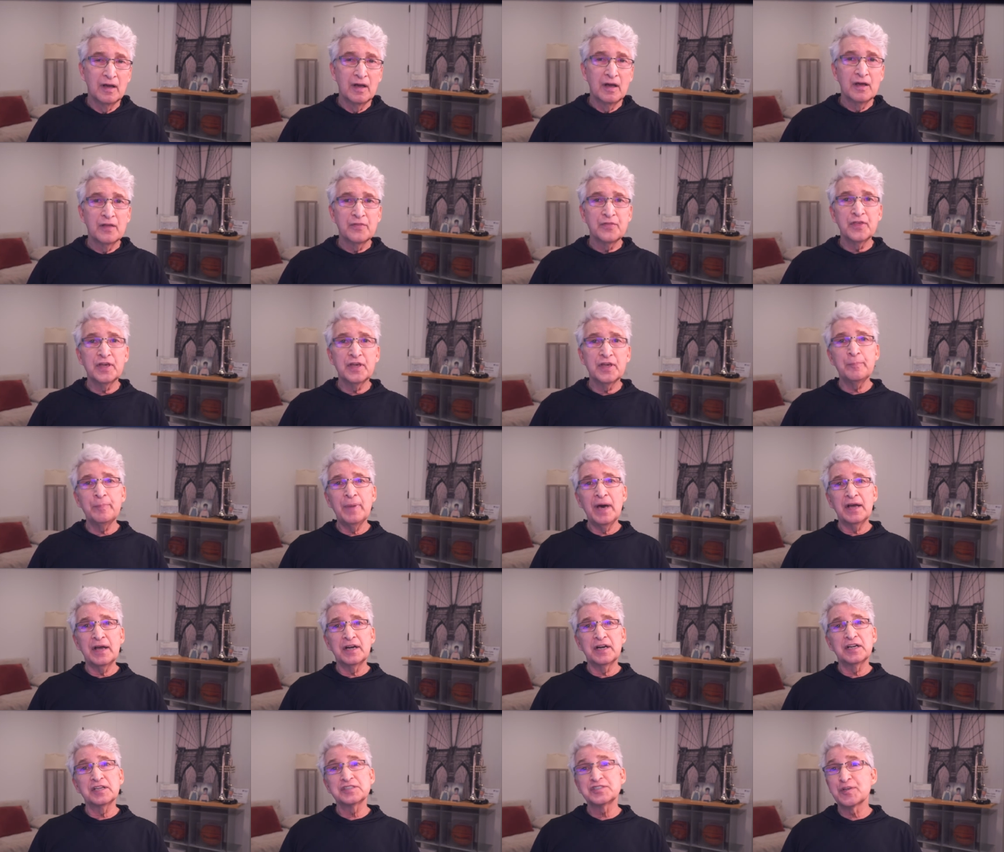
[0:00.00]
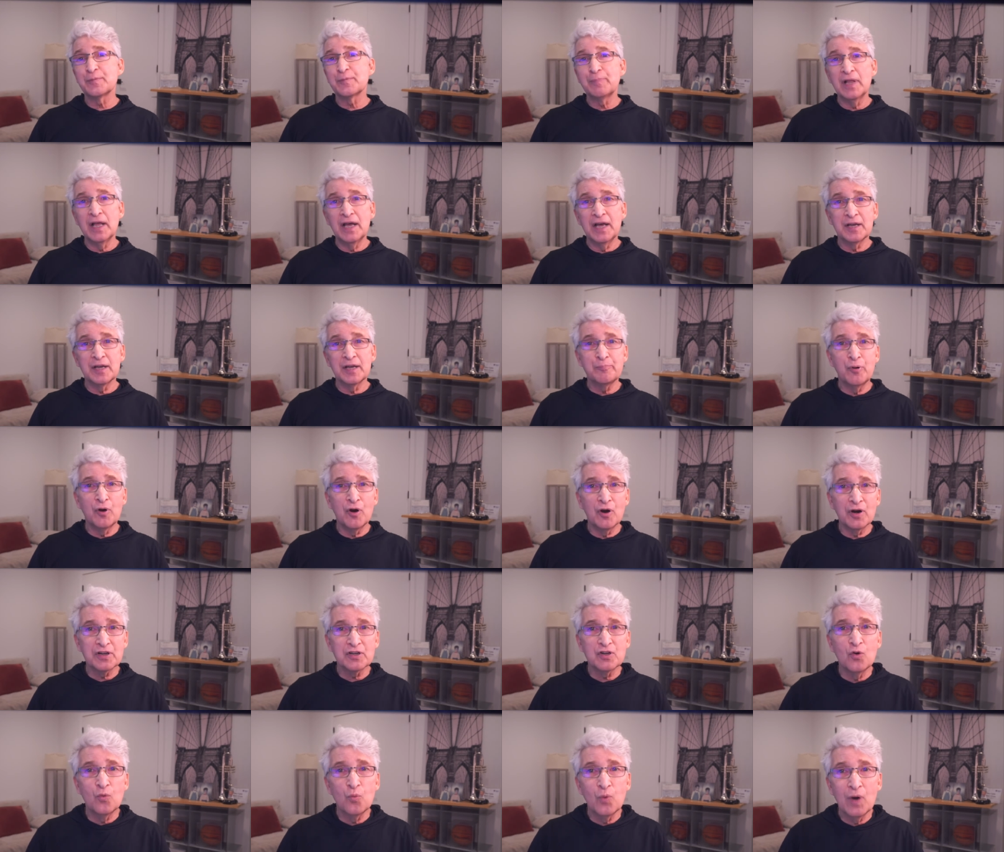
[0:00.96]
Think about it as applying
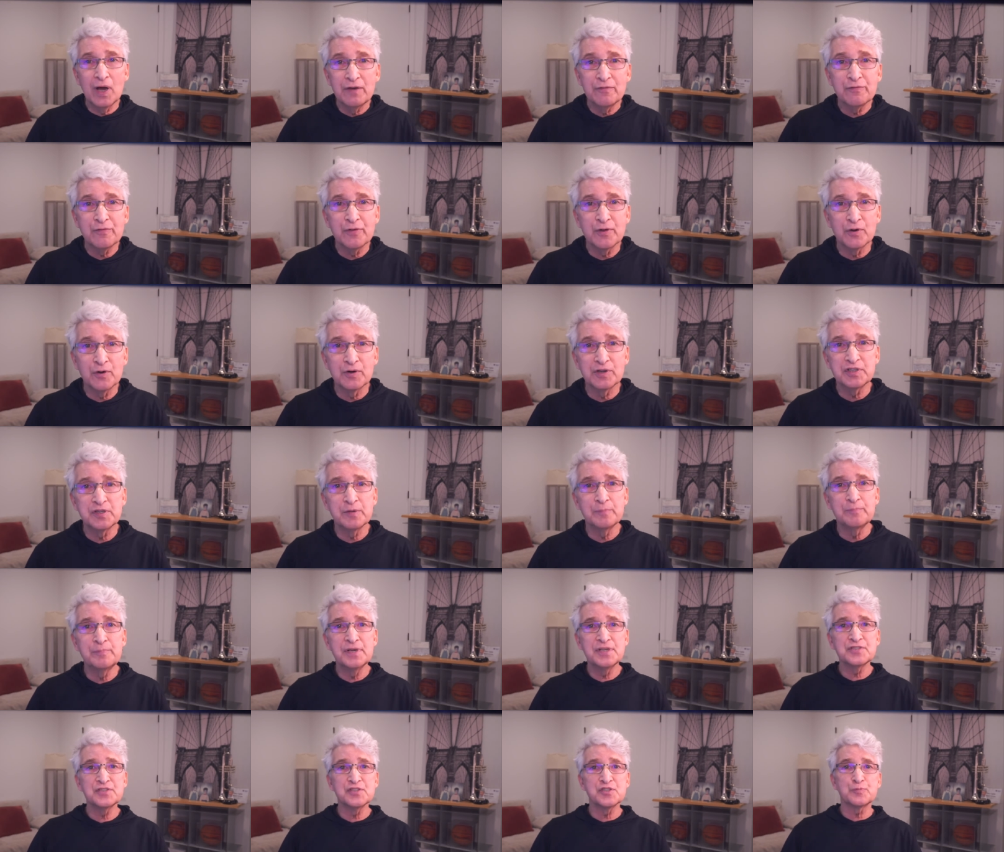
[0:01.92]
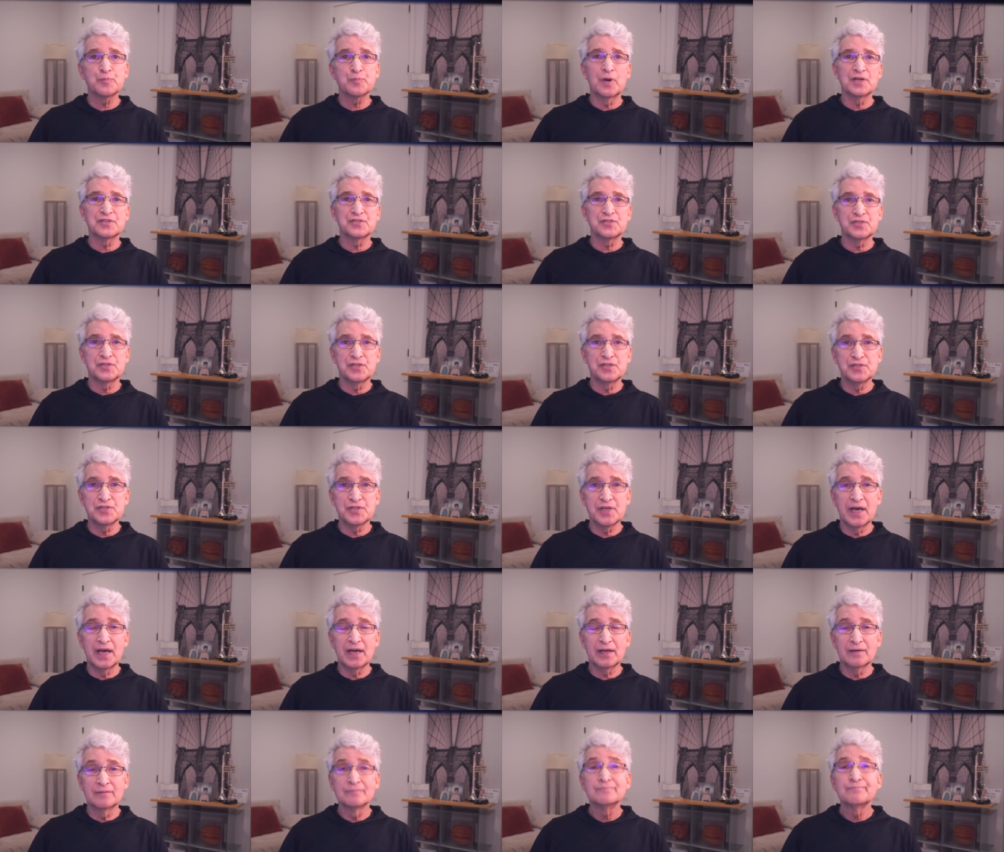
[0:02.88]
particle wave theory to business processes,
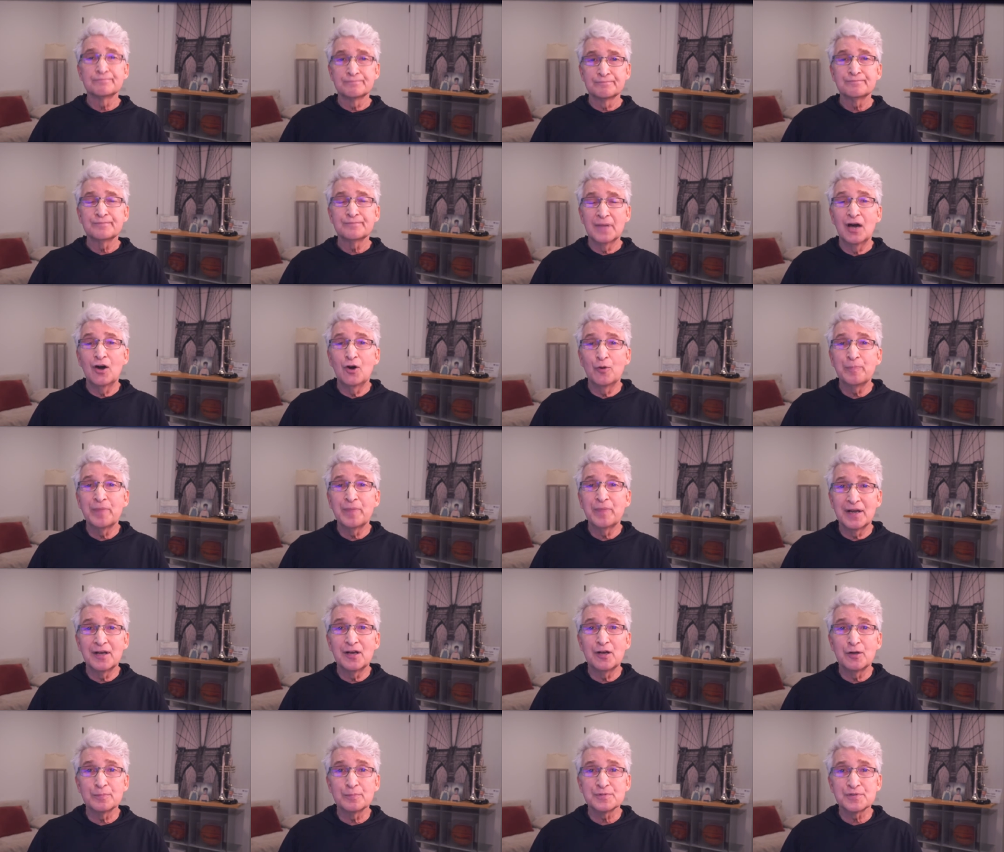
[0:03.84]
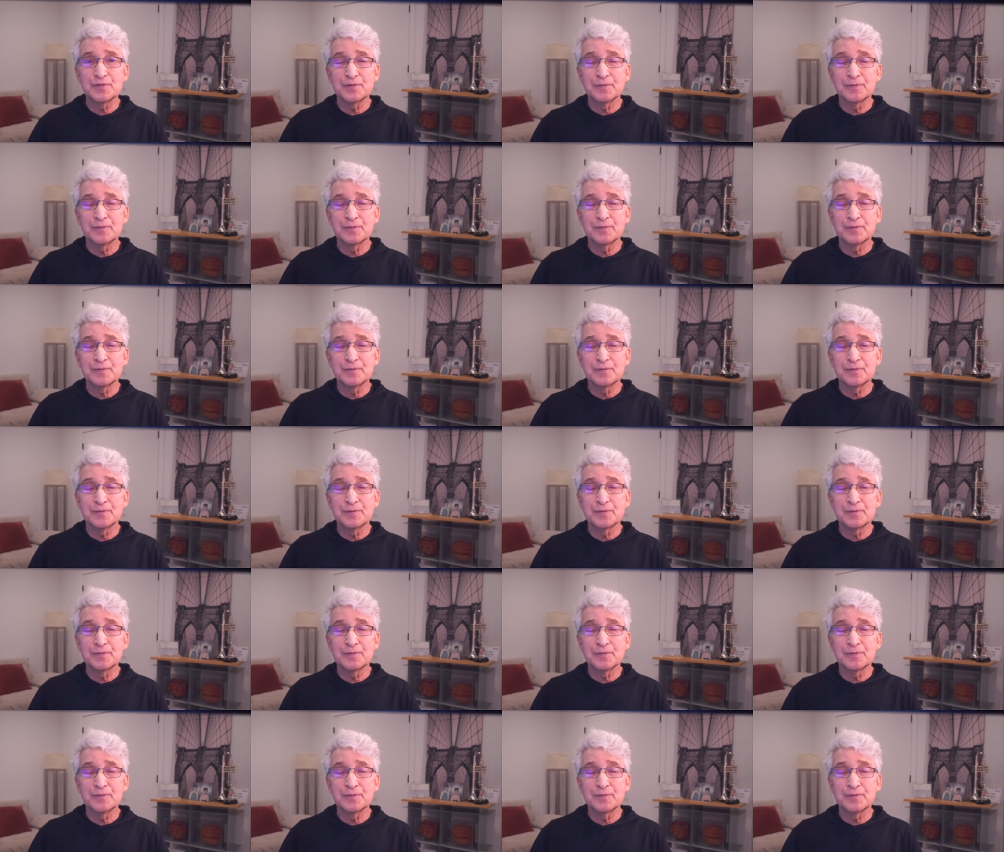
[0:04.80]
Zach. I hope that helps.